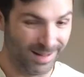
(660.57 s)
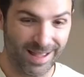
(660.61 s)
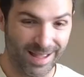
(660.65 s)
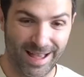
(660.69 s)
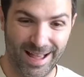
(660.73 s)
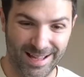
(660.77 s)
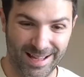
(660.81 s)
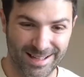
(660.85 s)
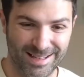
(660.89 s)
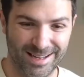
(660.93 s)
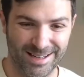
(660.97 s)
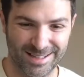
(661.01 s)

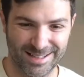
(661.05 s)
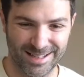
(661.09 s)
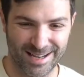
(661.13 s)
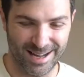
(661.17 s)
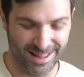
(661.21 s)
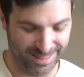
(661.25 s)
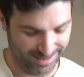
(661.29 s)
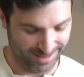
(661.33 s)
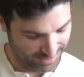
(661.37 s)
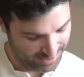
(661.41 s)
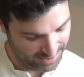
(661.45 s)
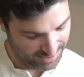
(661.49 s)
Here's
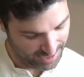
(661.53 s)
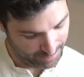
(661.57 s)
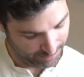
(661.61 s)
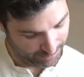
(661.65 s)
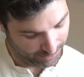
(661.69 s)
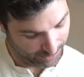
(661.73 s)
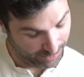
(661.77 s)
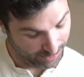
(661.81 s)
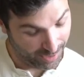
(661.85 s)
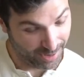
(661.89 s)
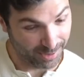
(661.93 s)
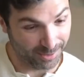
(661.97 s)
another
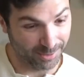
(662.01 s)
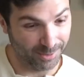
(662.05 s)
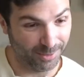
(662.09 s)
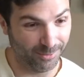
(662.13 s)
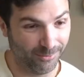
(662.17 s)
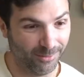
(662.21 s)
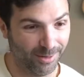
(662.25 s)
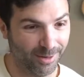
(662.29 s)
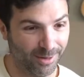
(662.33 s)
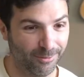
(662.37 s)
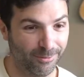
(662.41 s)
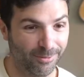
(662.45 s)
example. I don't know
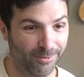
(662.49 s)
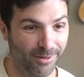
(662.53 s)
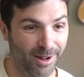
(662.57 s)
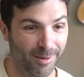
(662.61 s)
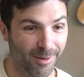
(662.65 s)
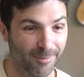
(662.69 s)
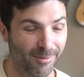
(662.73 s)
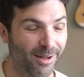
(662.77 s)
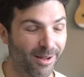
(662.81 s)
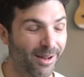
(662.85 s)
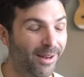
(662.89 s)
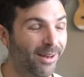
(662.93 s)
what fret
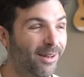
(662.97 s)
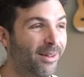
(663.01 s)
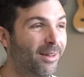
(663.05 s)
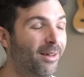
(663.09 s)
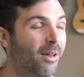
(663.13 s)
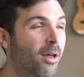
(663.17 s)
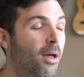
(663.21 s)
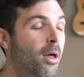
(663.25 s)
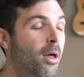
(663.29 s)
I'm on.